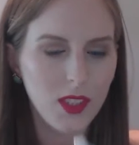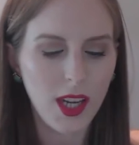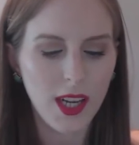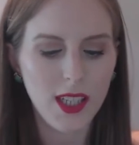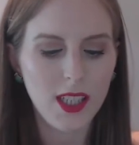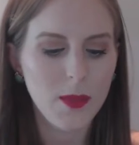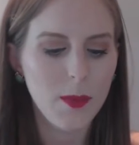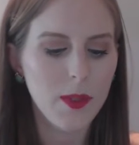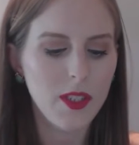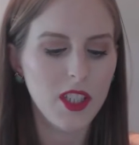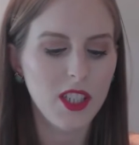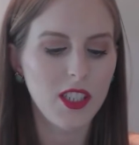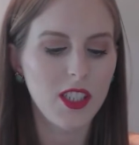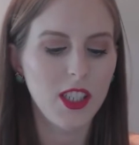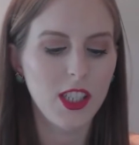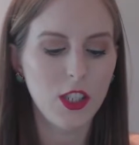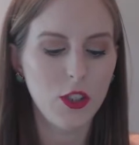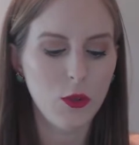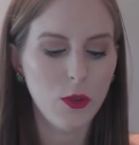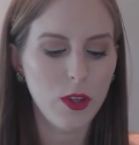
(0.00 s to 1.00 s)
Kind of smells
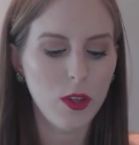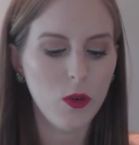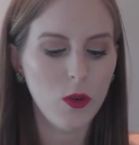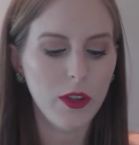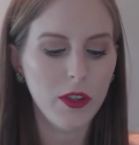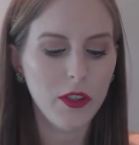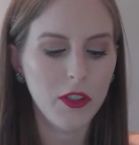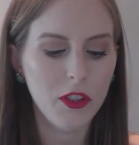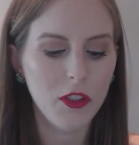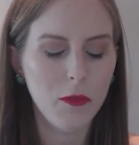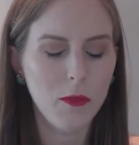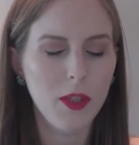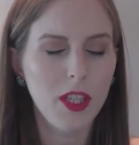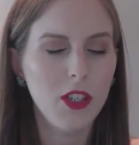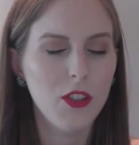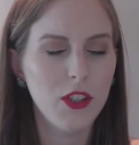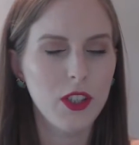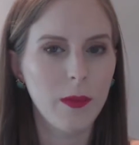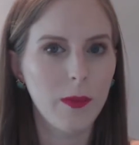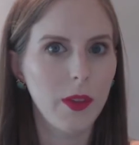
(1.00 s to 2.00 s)
like tea tree oil to
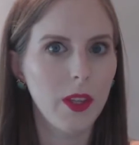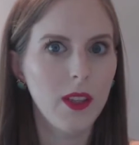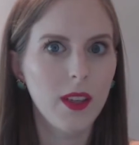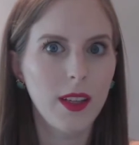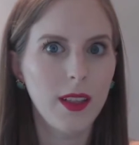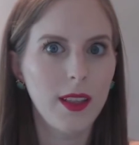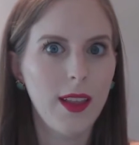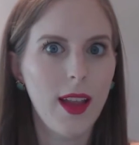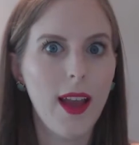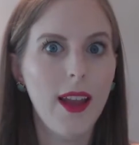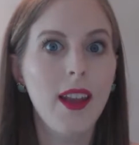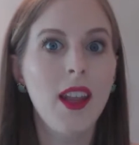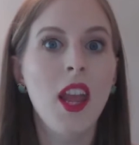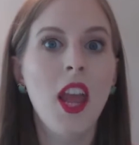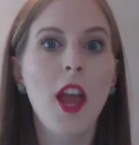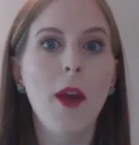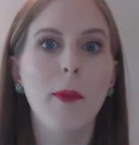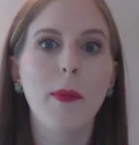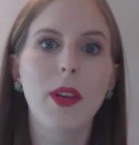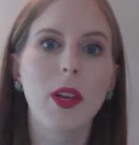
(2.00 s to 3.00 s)
me or something like that,
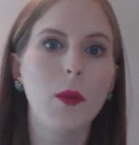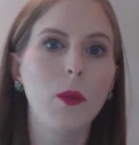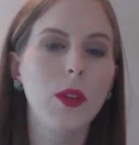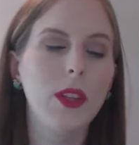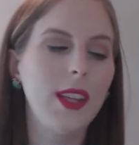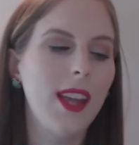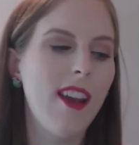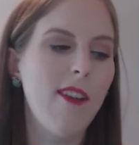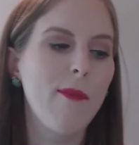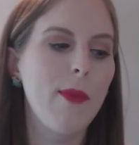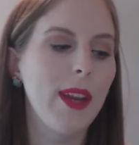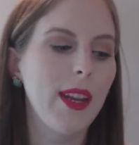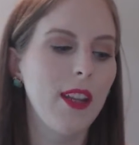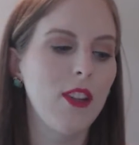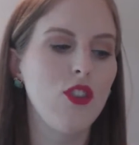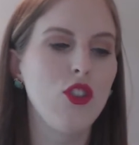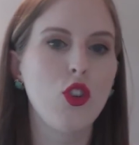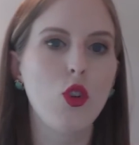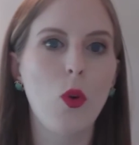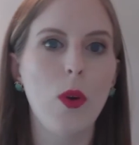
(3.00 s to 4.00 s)
but I really have been
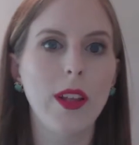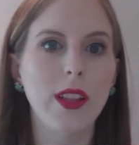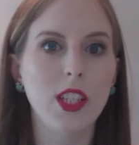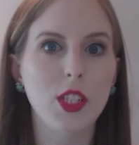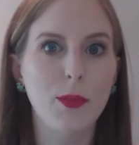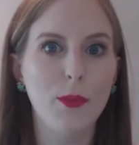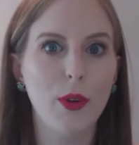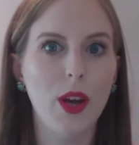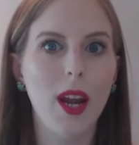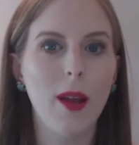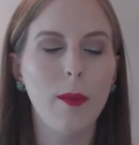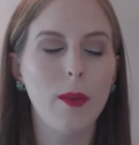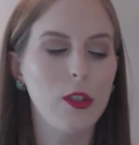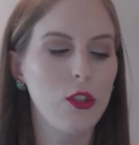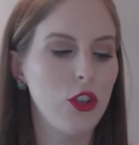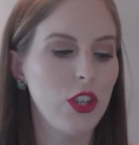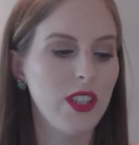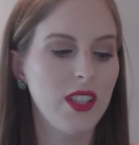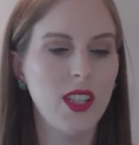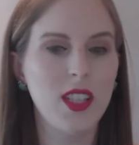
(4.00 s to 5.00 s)
enjoying this primer
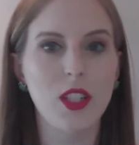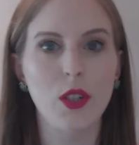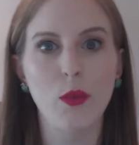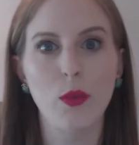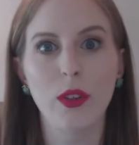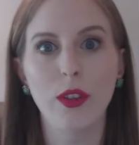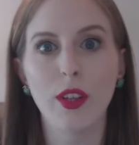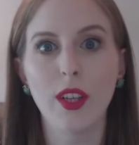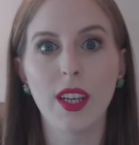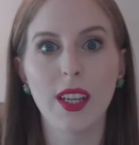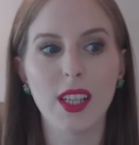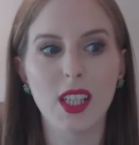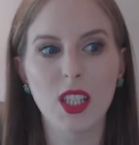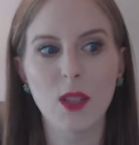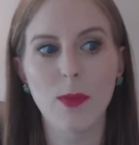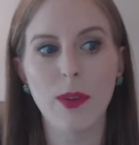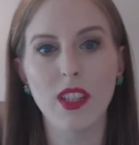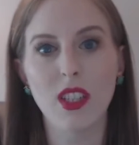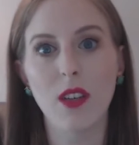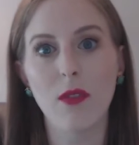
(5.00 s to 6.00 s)
just as a really
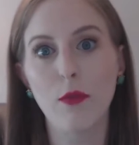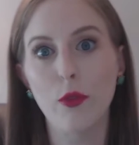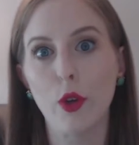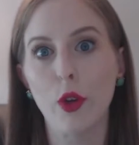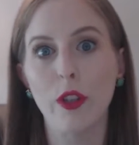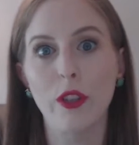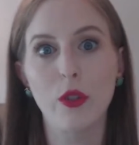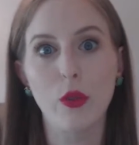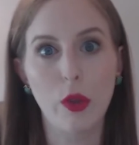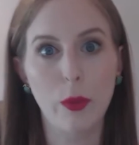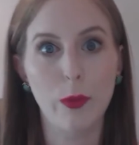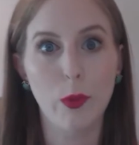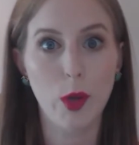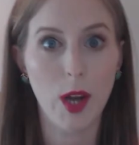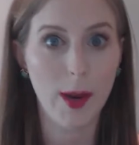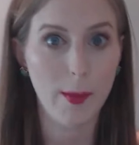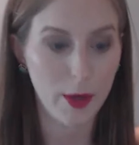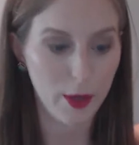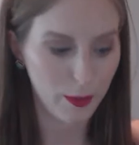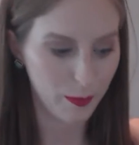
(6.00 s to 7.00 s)
inexpensive drugstore
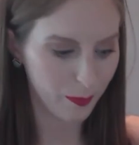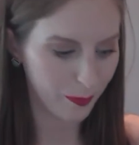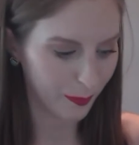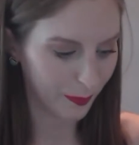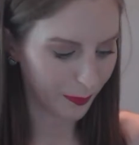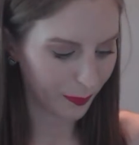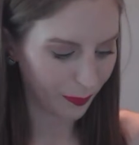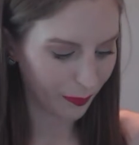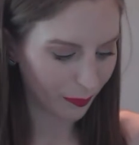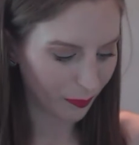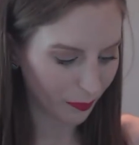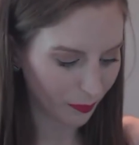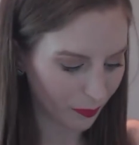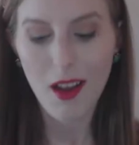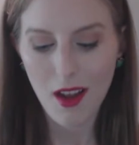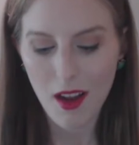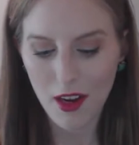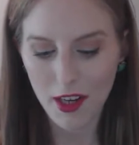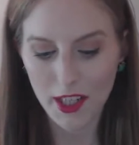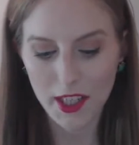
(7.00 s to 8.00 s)
primer.
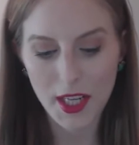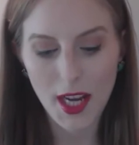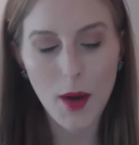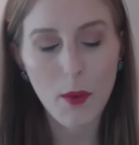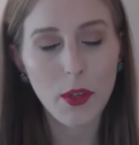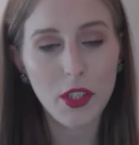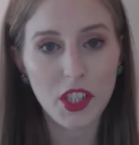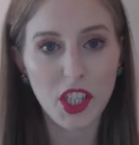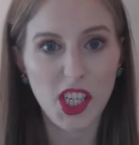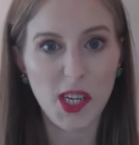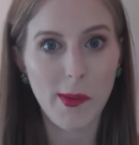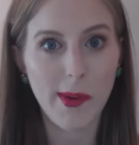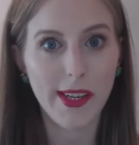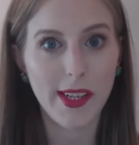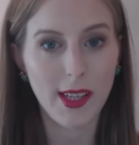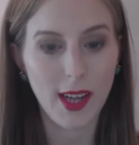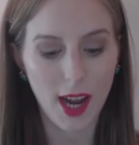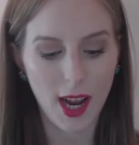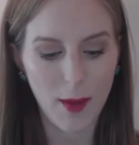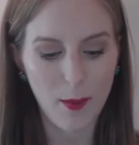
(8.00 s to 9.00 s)
Alright, now I want to talk
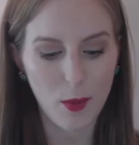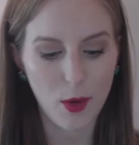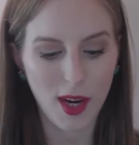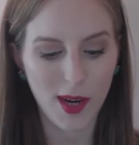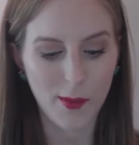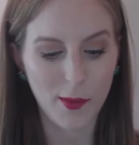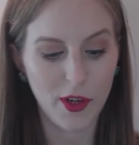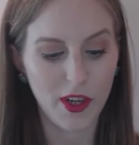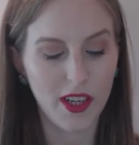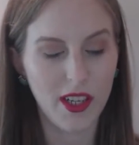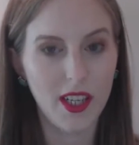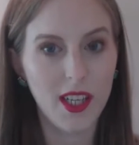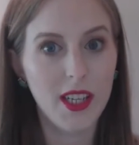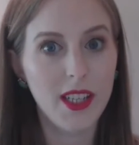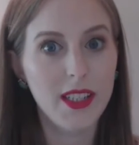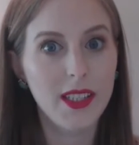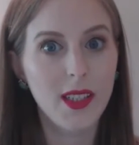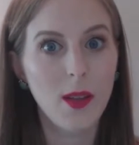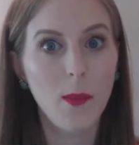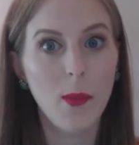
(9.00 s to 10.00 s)
about an eye primer, and
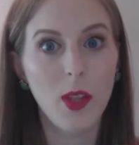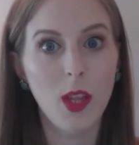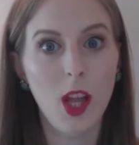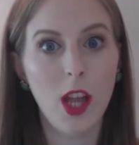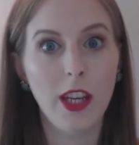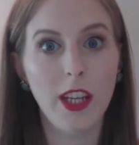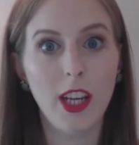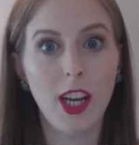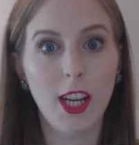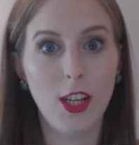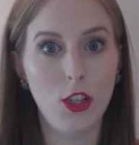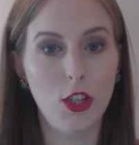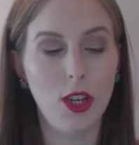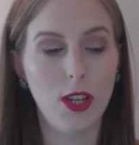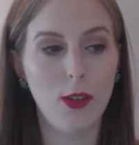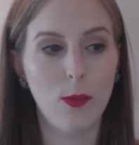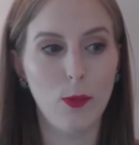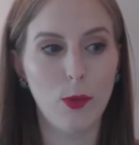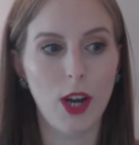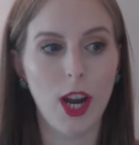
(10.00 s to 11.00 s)
it is the Milani
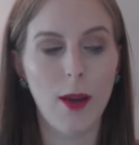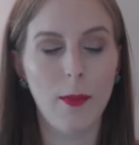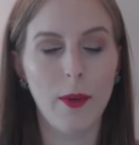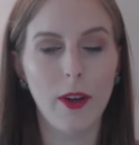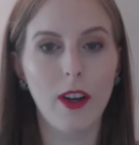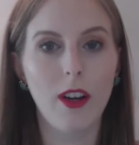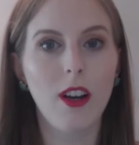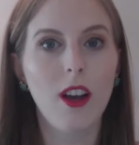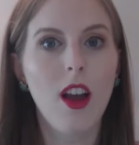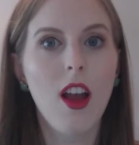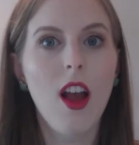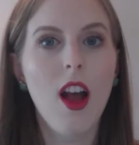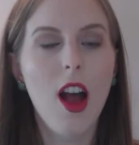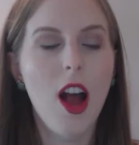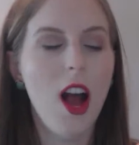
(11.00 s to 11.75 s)
Eyeshadow Primer.